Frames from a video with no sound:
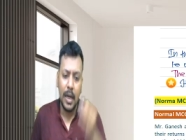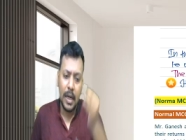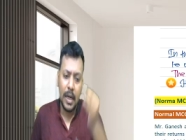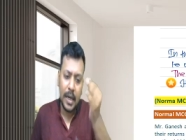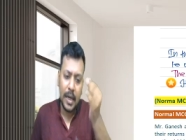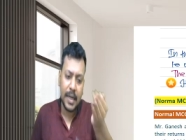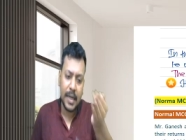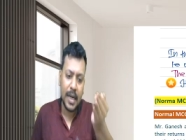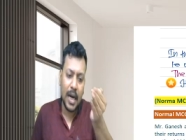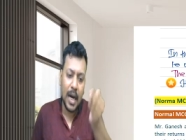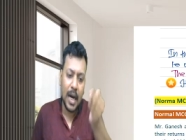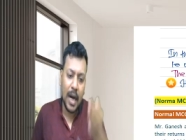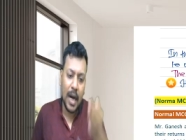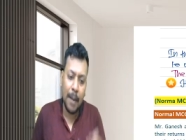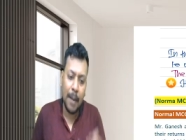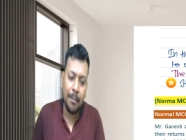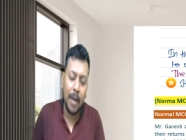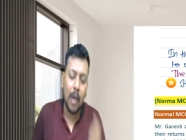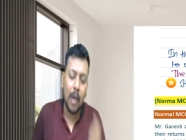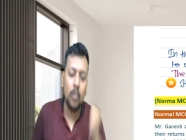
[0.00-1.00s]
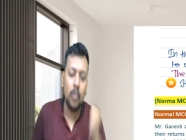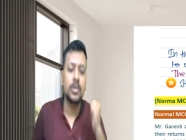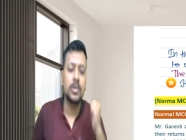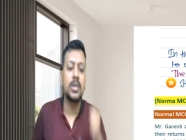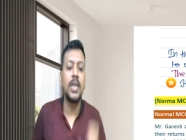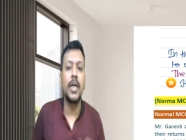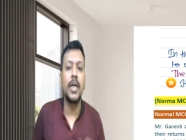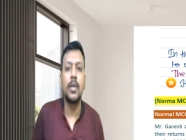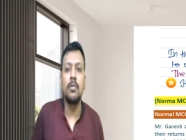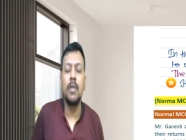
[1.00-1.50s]
it amounts
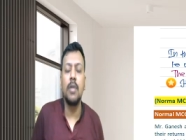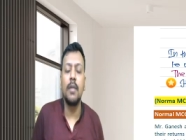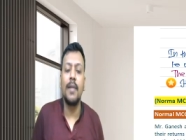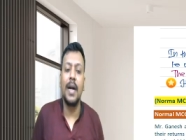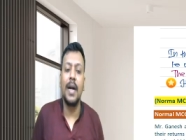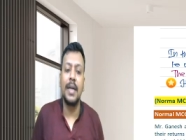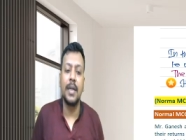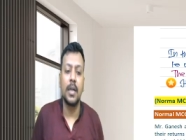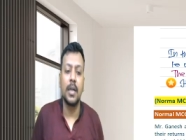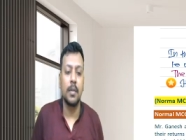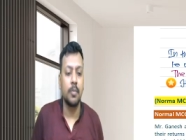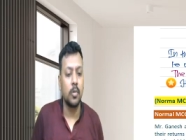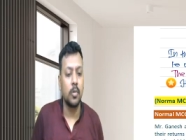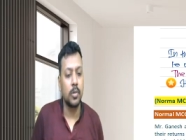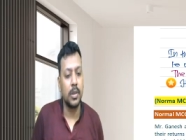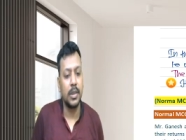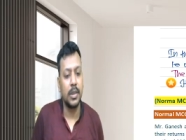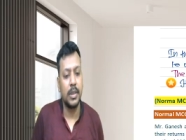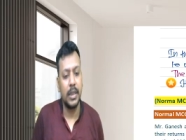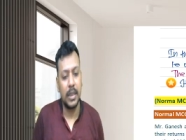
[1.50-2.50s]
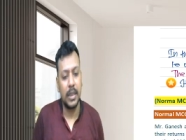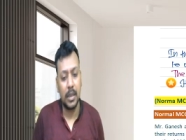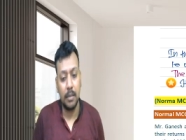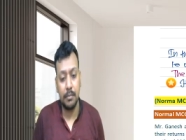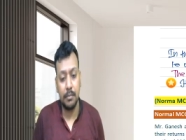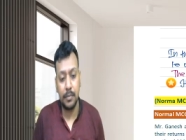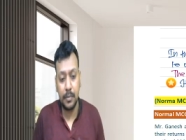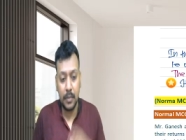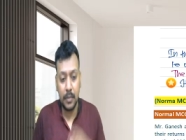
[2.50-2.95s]
that you have underreported the income.